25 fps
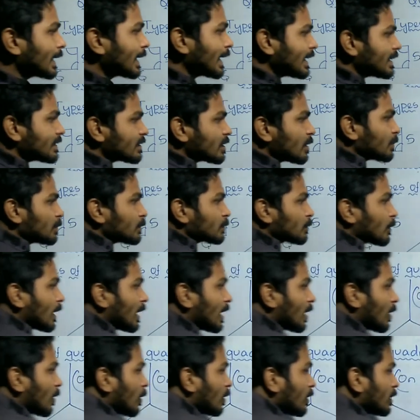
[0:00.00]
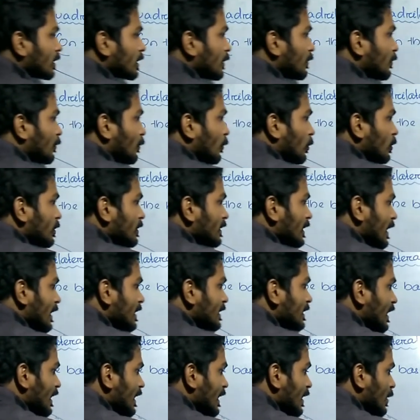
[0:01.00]
in case of square, all the four
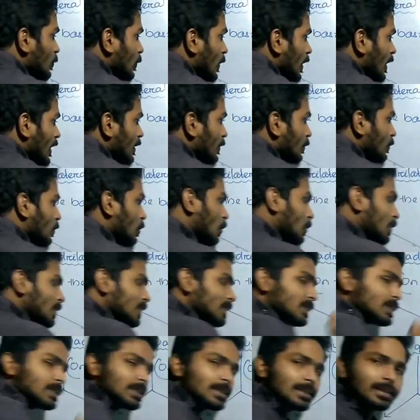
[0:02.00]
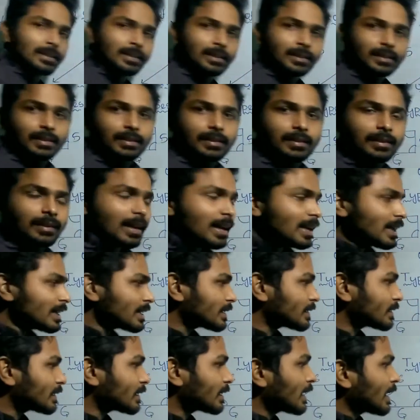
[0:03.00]
sides are equal, you know it,
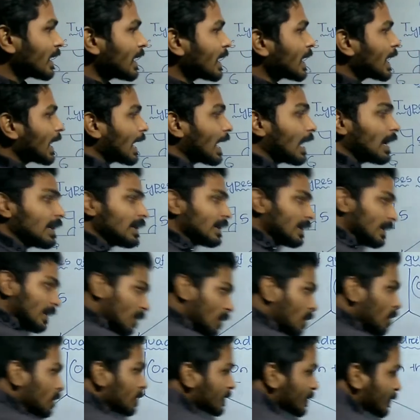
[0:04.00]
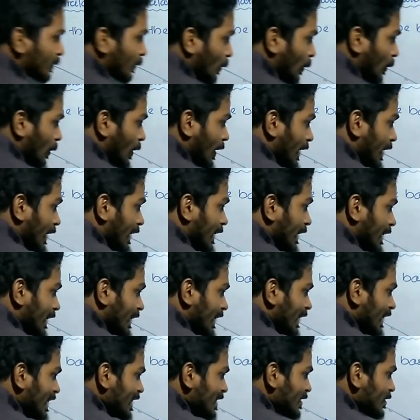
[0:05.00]
right? And here also
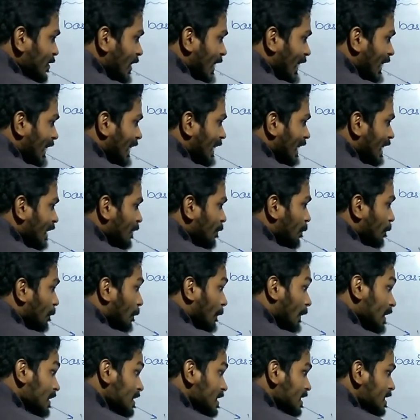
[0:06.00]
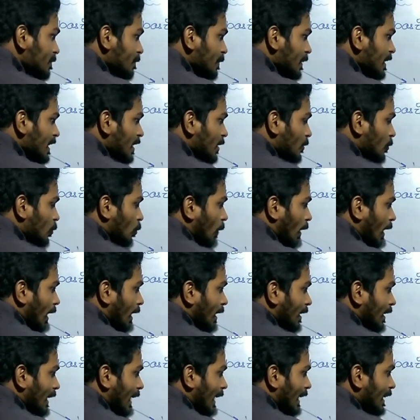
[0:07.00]
each angle must be
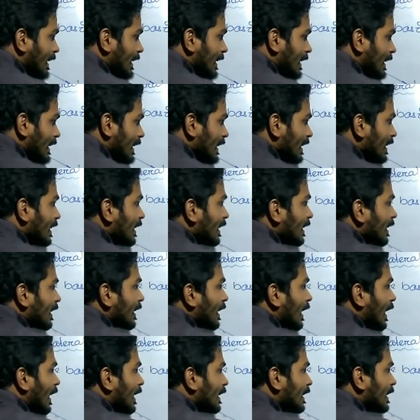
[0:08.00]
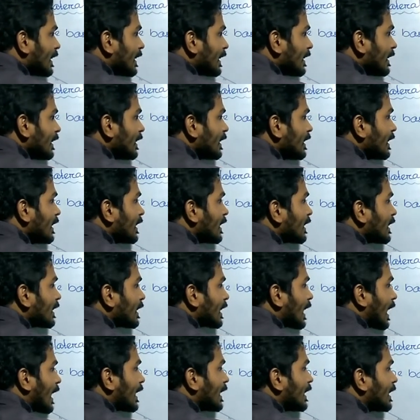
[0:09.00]
equal, 90, 90,
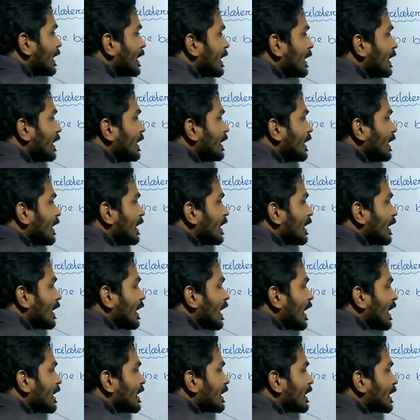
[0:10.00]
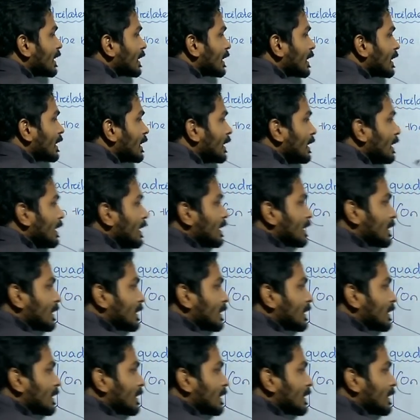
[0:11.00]
90, 90.